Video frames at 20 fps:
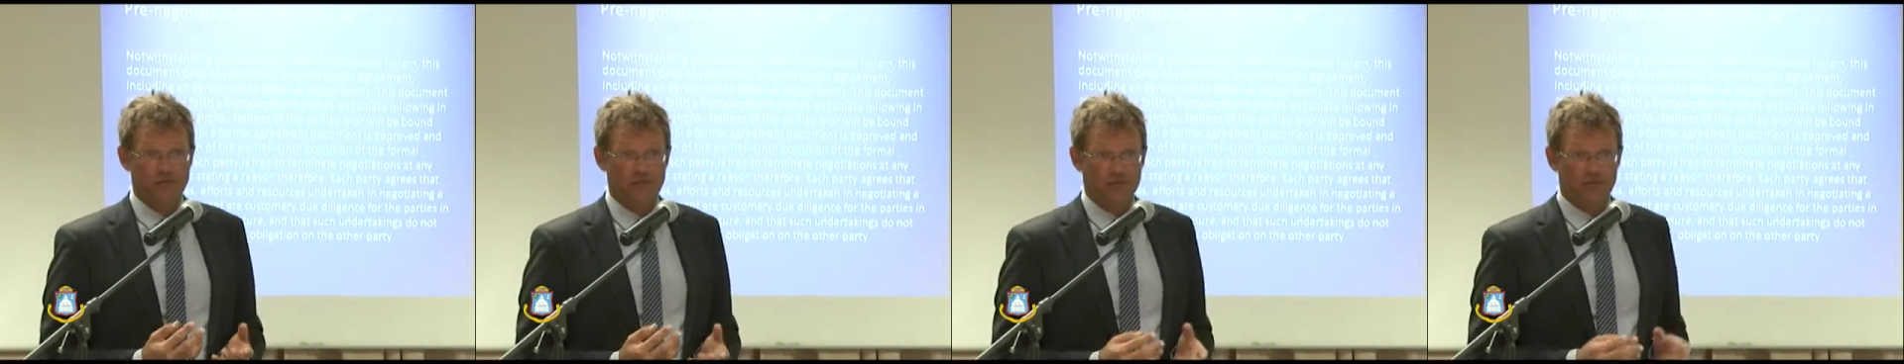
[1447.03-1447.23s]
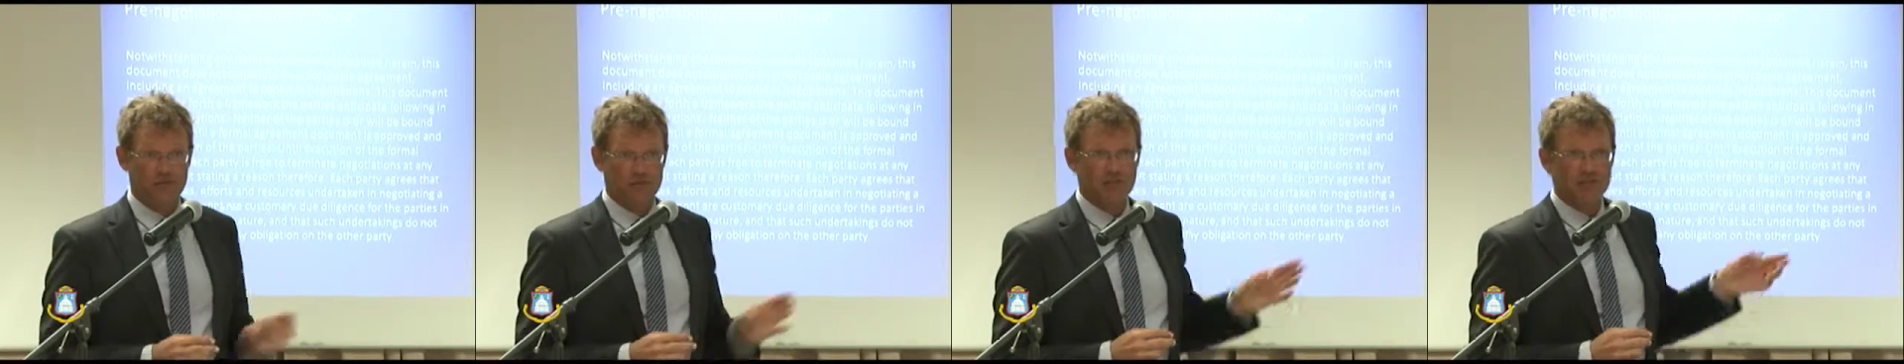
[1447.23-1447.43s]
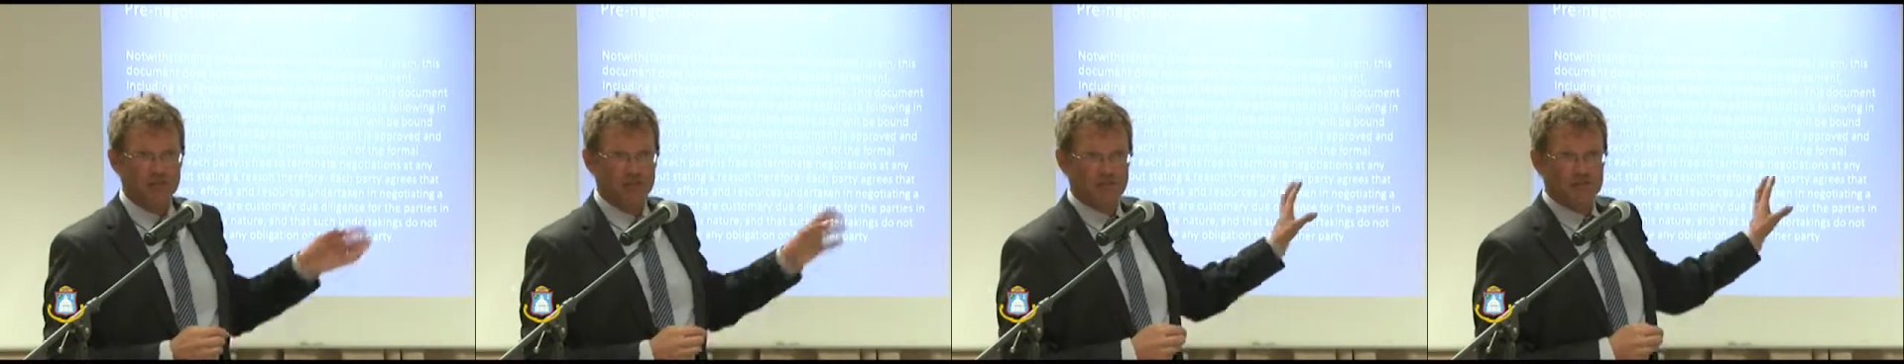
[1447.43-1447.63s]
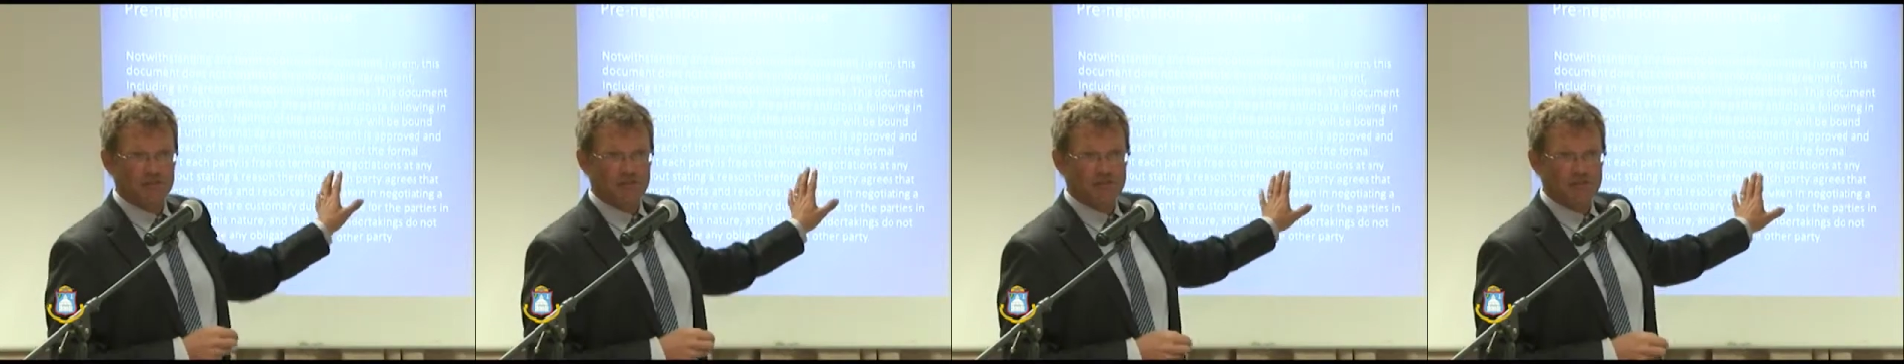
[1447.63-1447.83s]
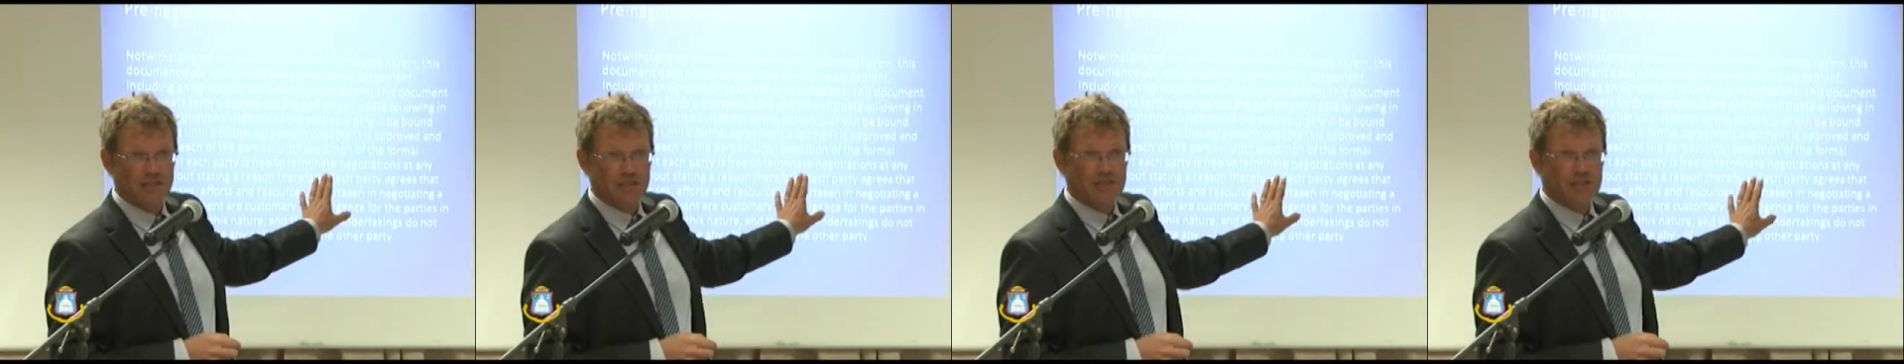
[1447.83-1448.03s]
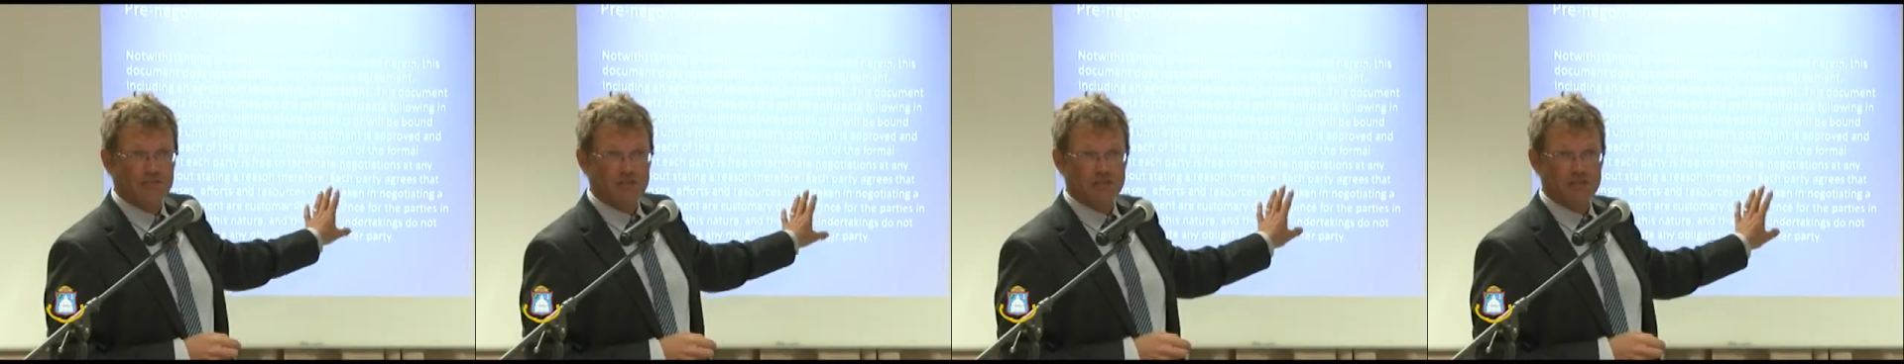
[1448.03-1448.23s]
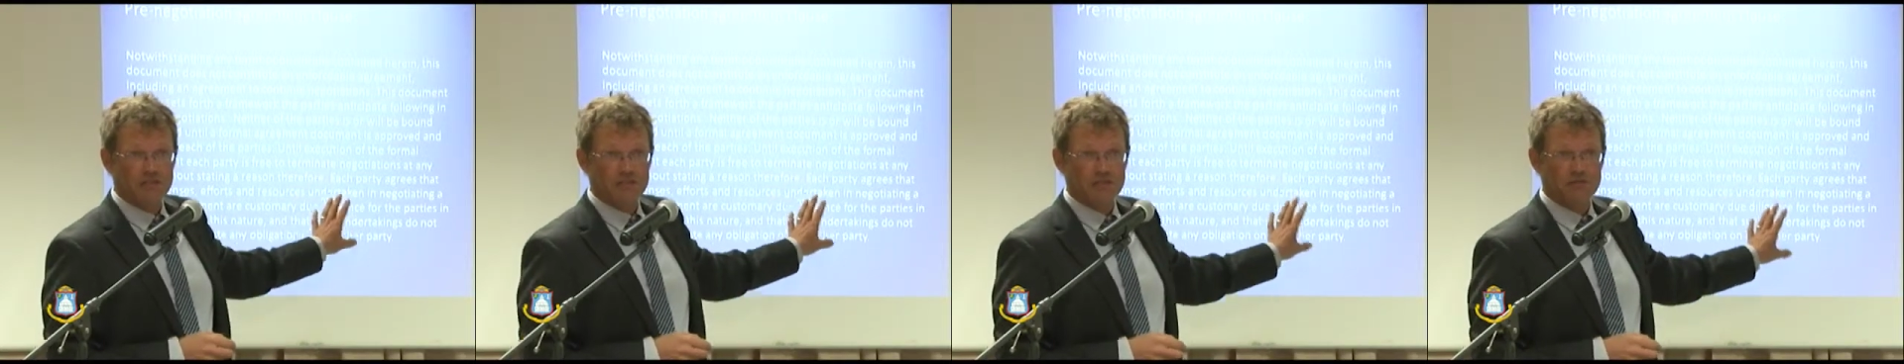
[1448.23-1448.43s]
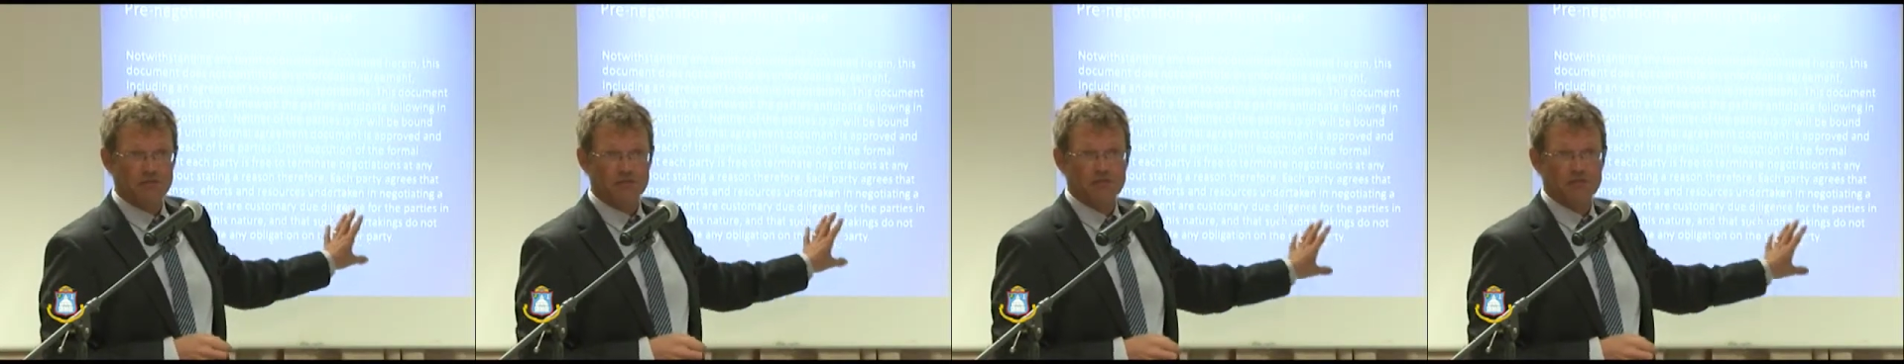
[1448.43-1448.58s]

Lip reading: because they start to